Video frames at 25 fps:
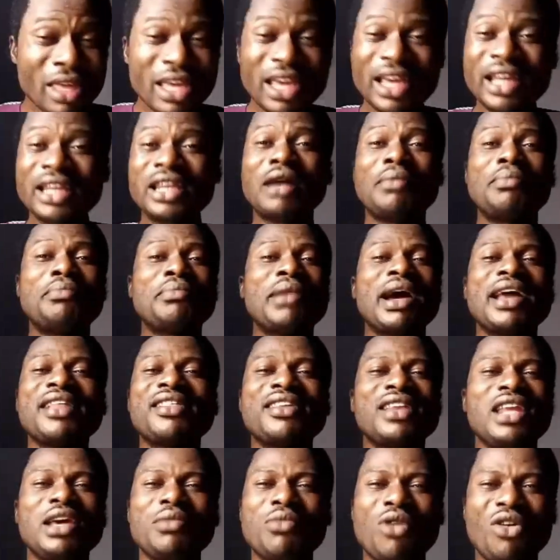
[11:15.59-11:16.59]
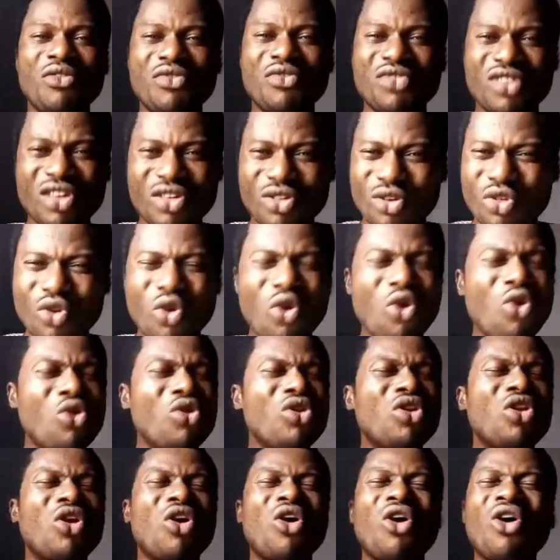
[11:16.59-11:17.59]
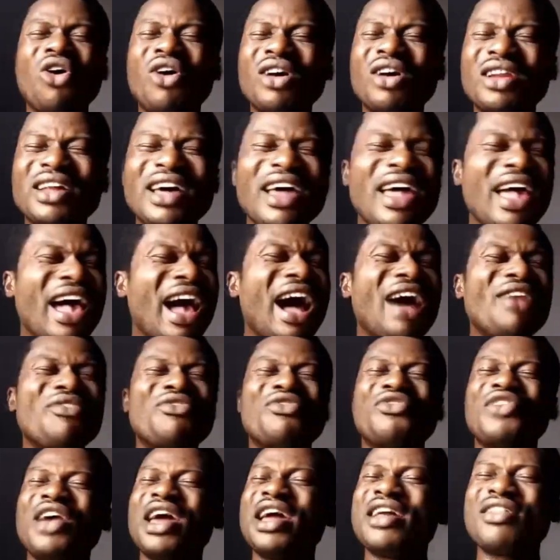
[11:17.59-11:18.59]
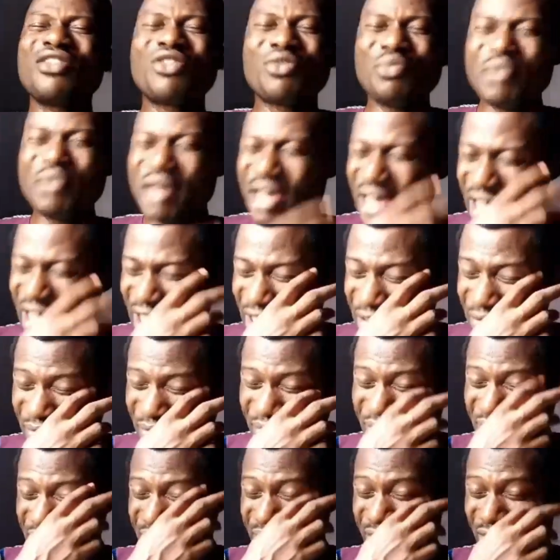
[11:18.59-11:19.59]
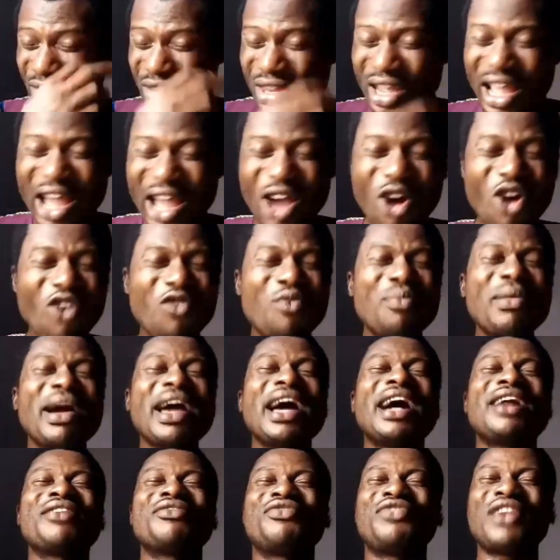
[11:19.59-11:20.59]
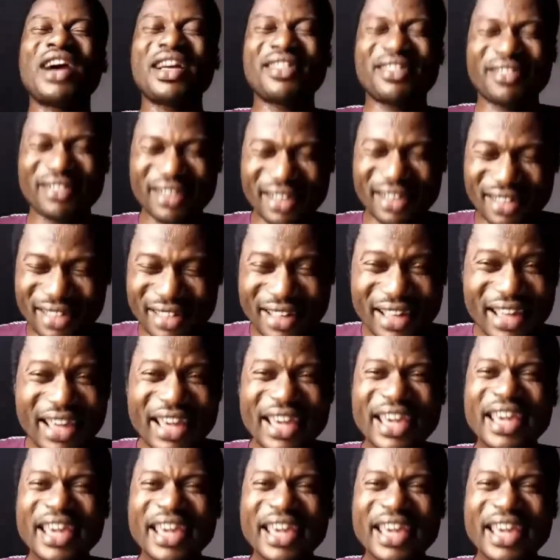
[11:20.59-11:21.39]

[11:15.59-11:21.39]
In the mighty name of Jesus. O Lord, avenge me of my adversaries.